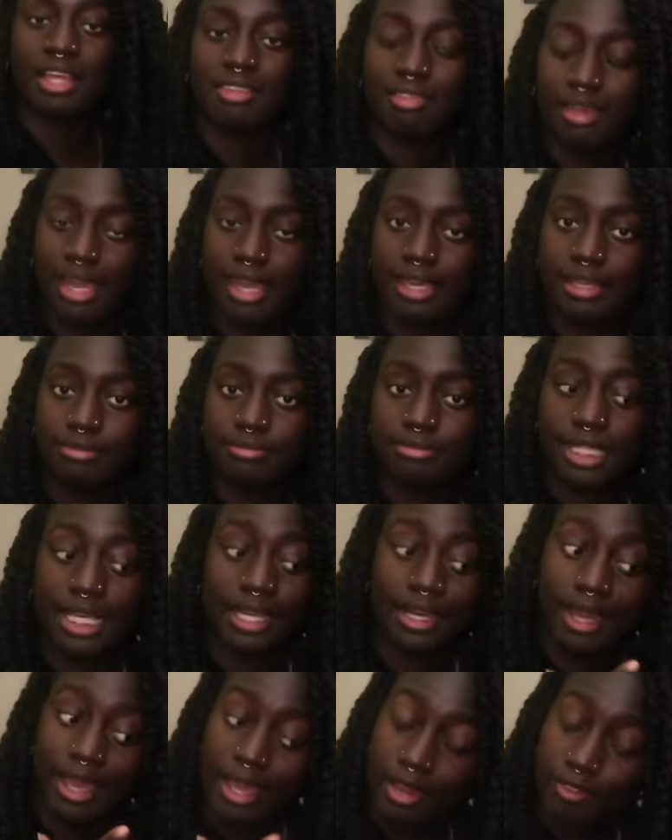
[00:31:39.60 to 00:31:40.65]
They,
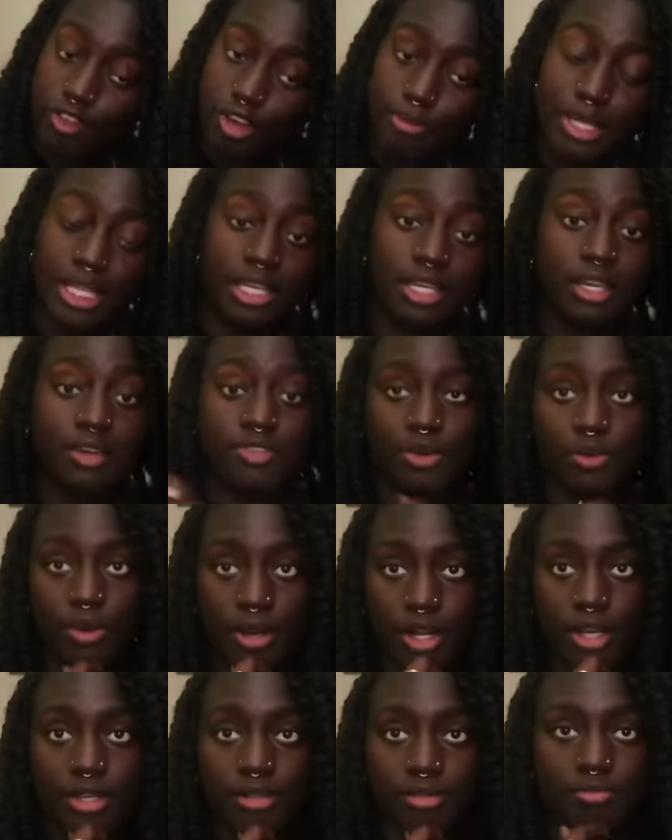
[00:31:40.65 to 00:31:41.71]
in every meaning of the
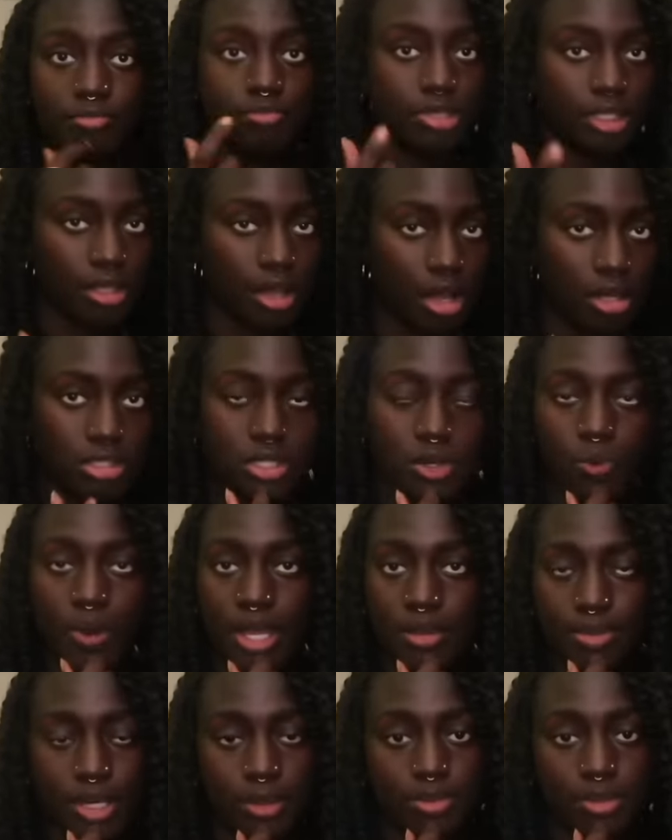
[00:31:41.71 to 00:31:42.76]
word, belonged to
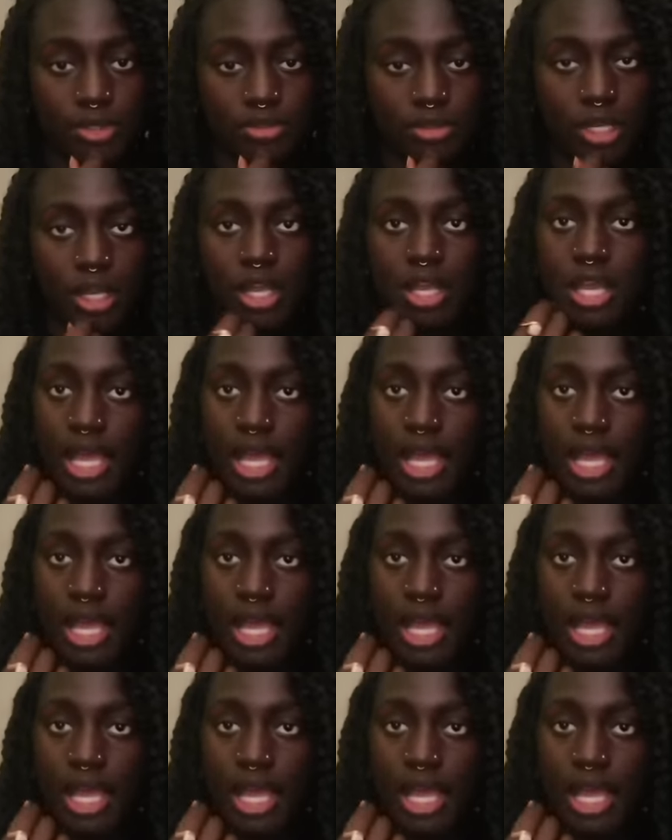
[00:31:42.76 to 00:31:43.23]
white people.